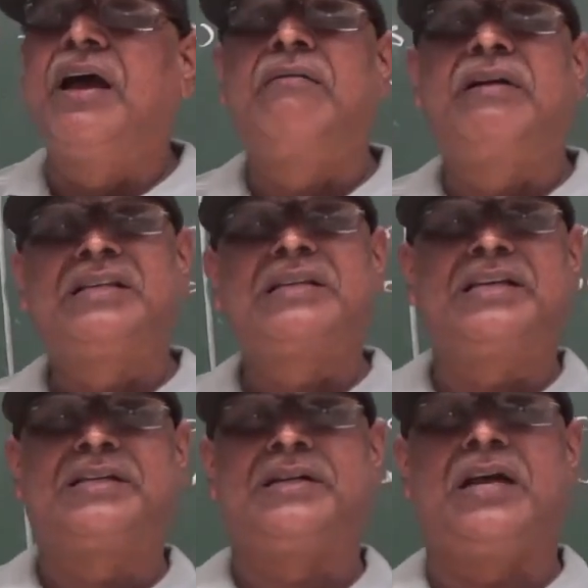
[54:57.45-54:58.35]
have
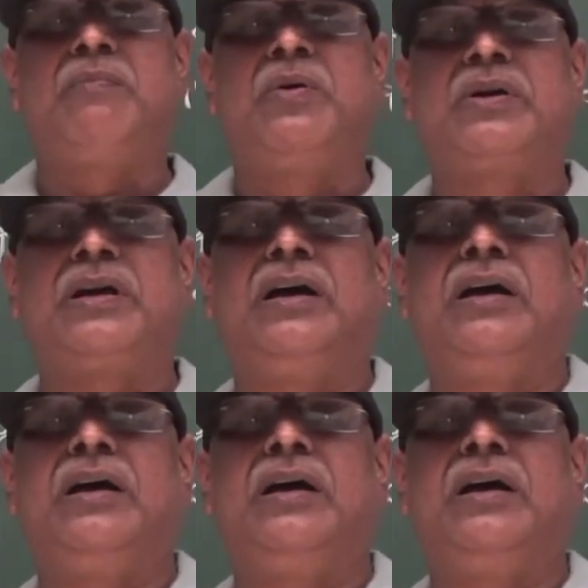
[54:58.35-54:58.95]
discussed about